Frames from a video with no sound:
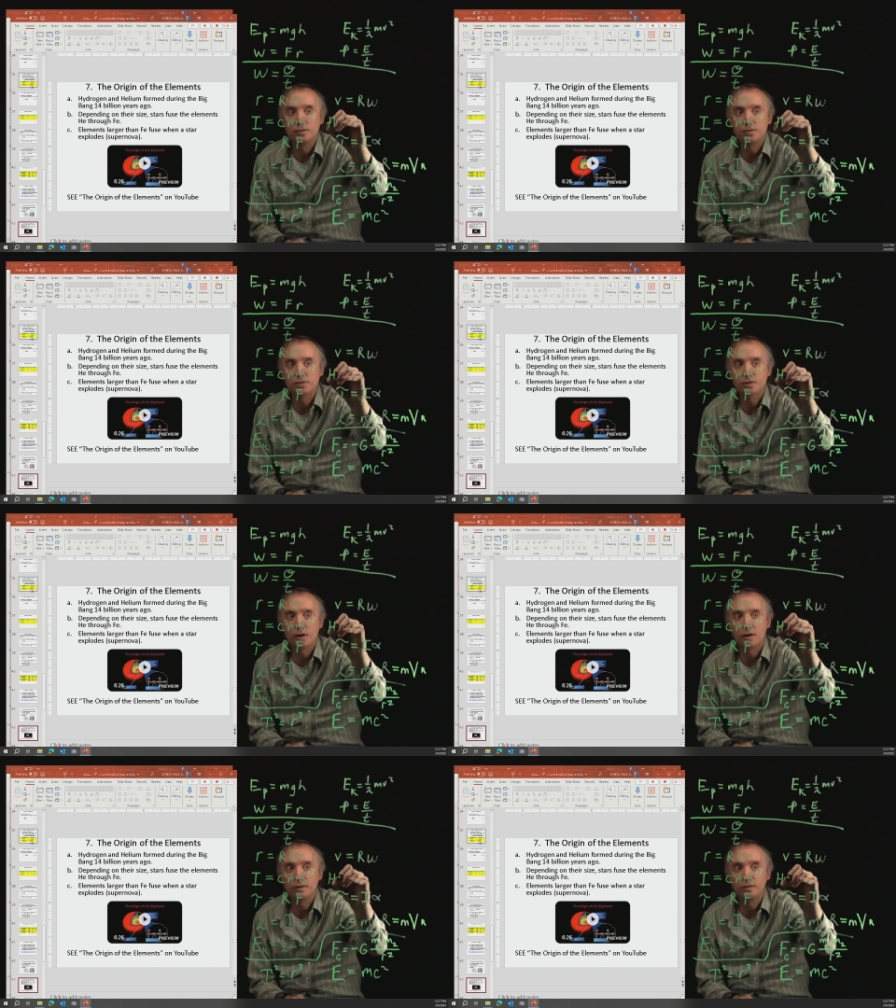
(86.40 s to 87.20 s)

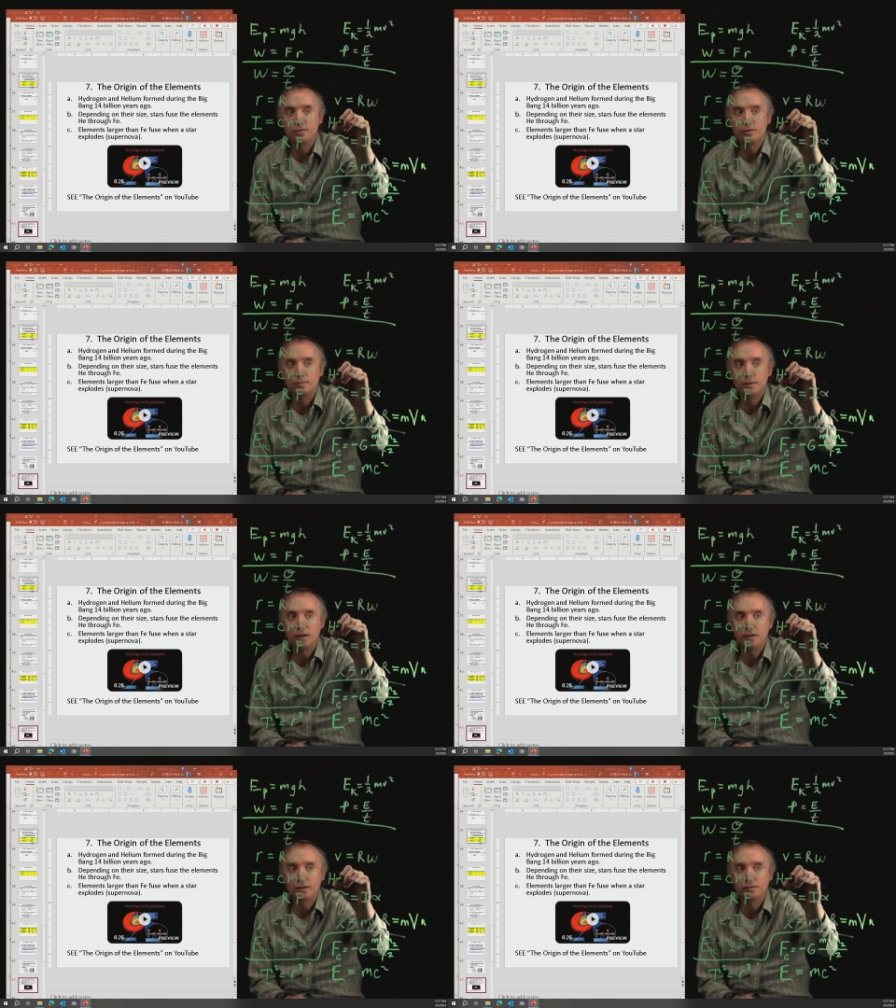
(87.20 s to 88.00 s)
started to
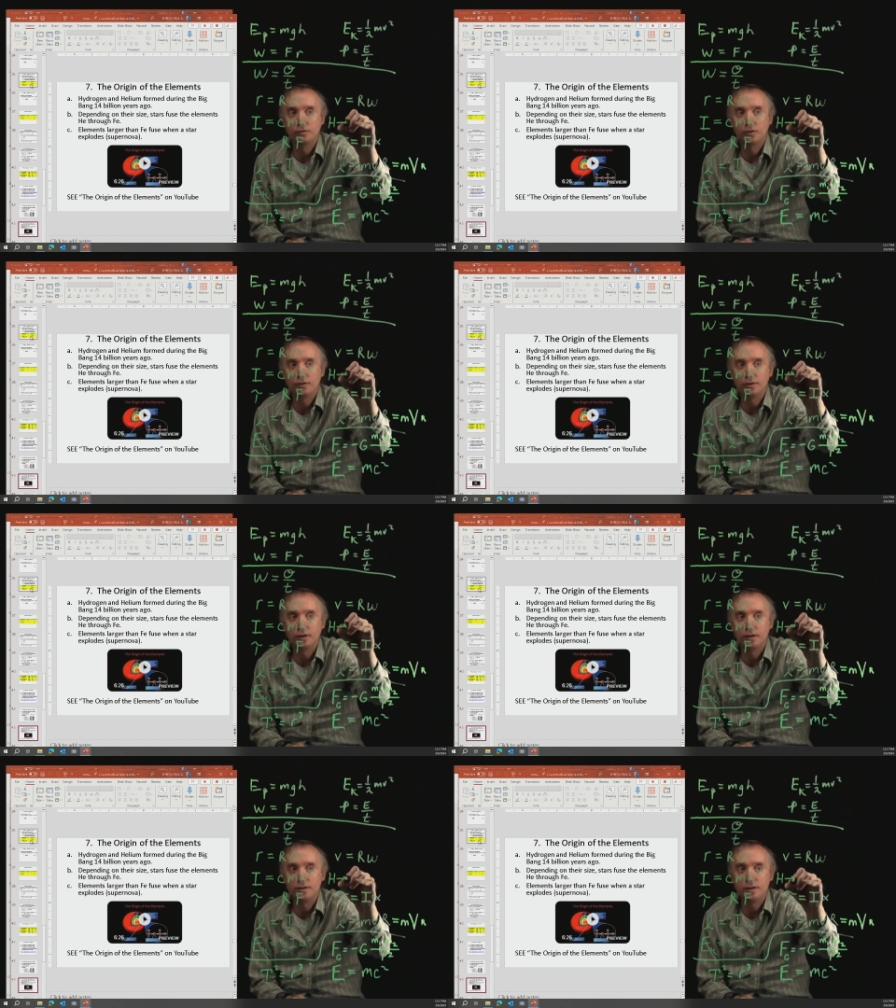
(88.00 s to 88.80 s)
be
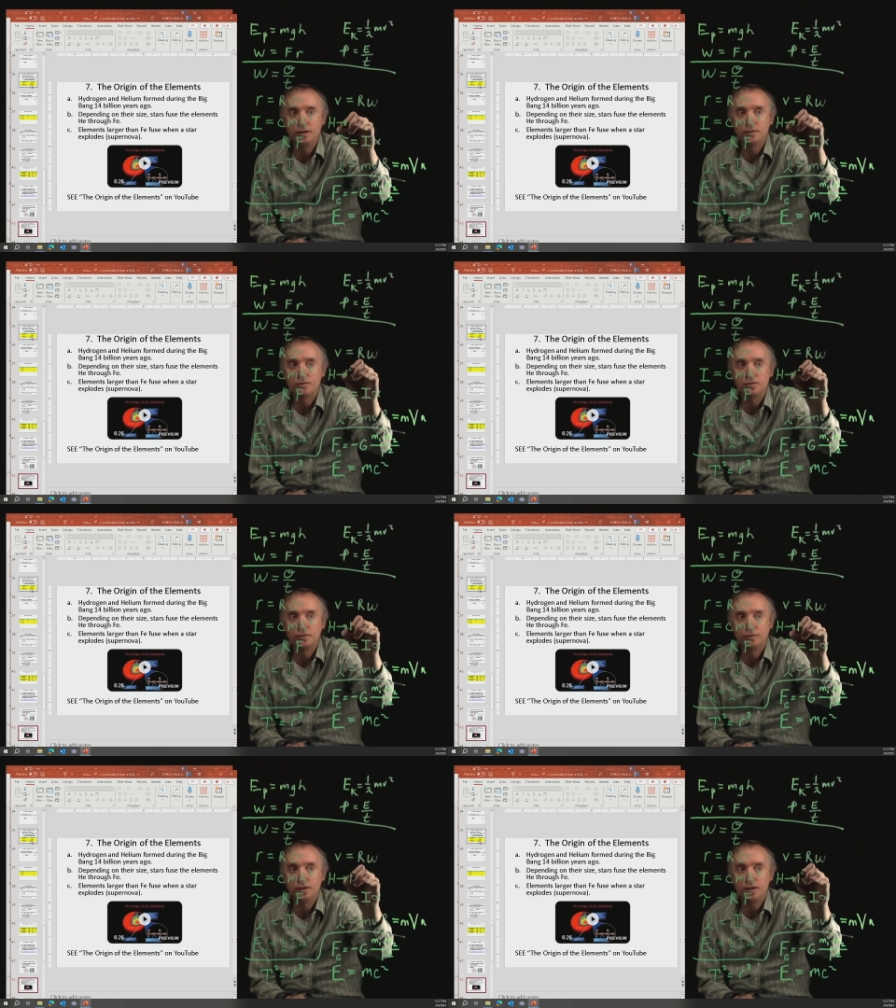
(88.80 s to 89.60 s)
converted
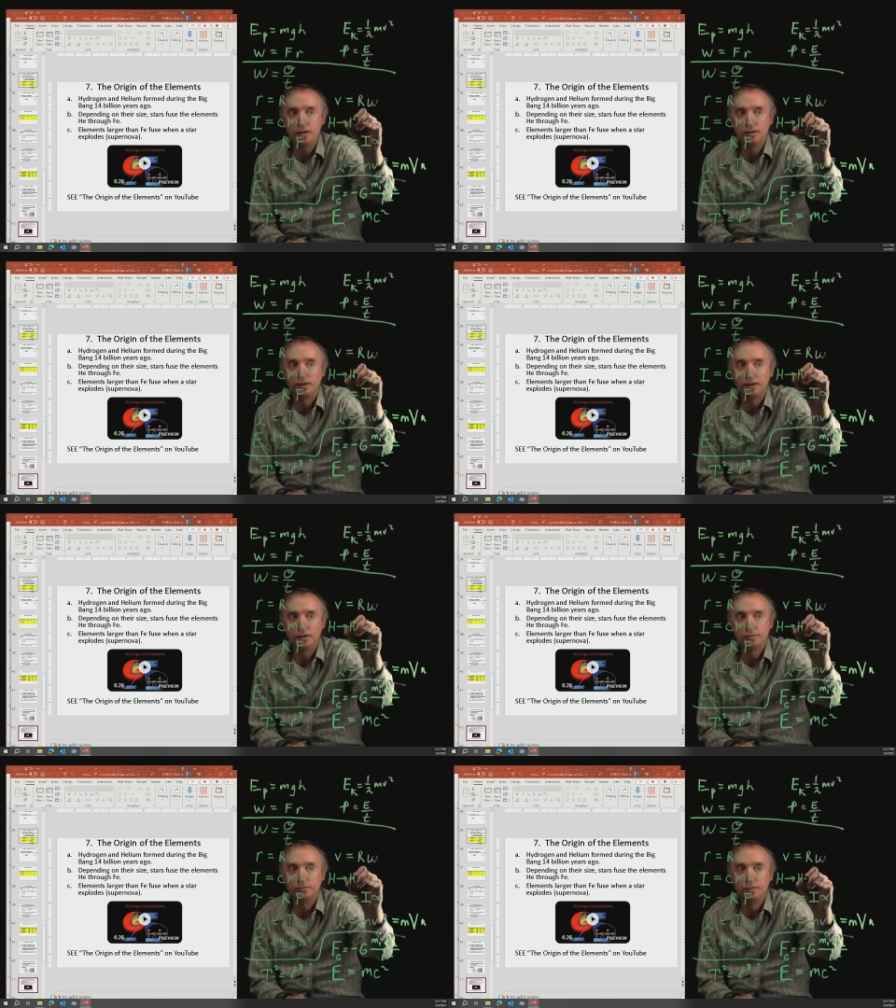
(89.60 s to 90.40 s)
into
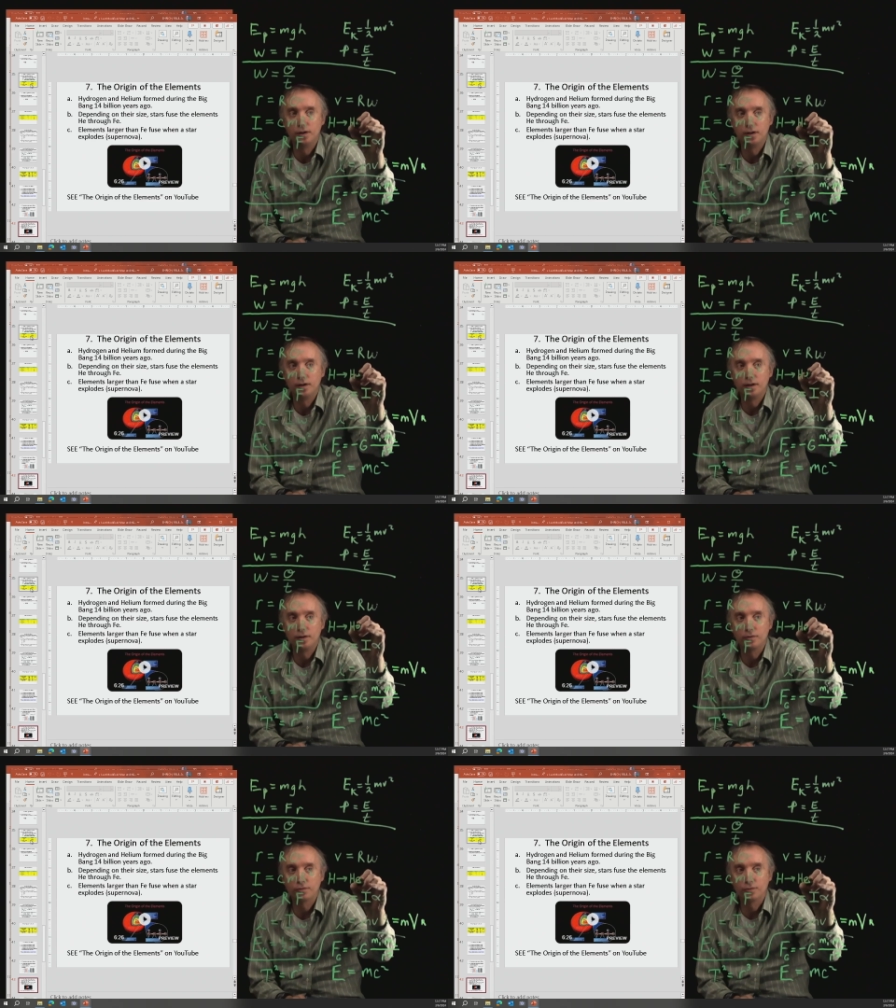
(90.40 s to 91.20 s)
helium
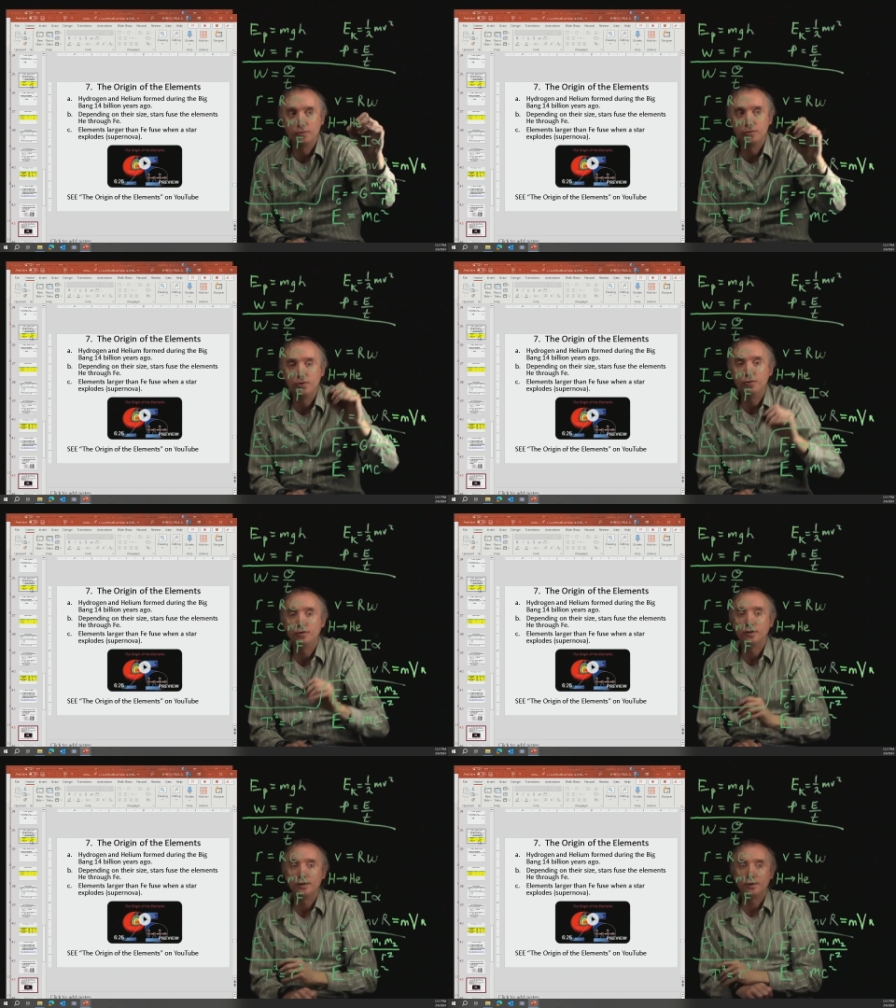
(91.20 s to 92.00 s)
through
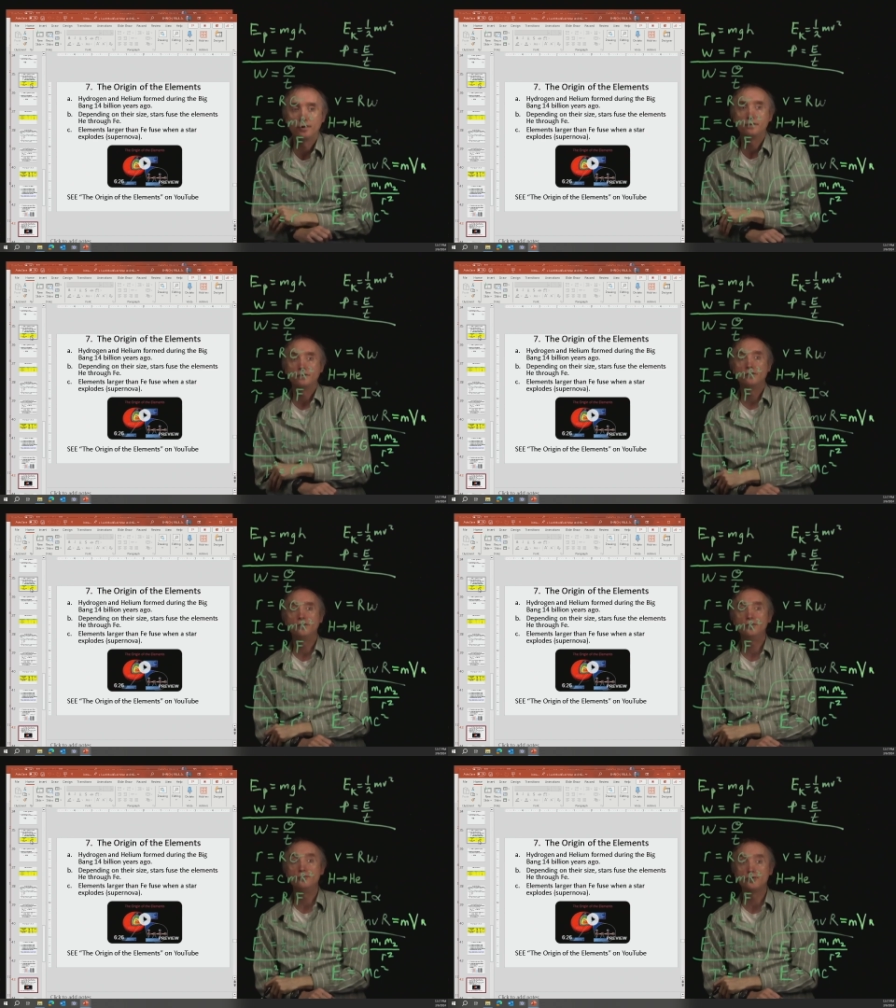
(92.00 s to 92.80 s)
nuclear
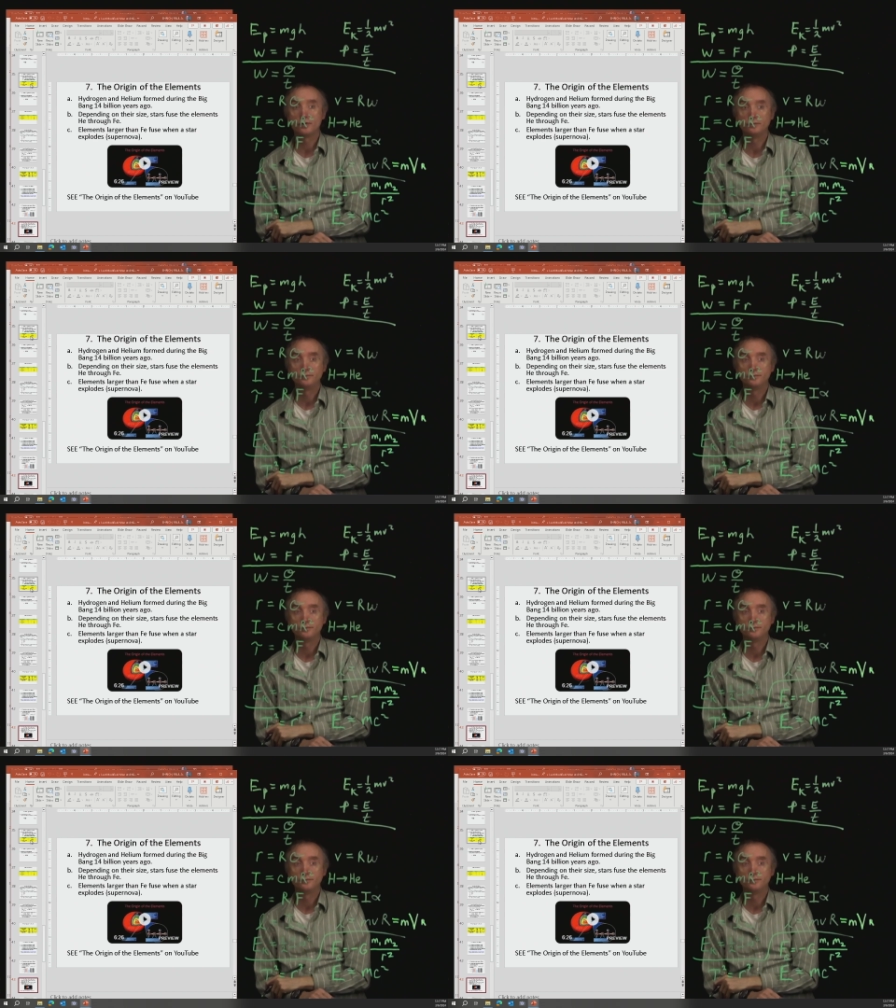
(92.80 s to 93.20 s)
fusion.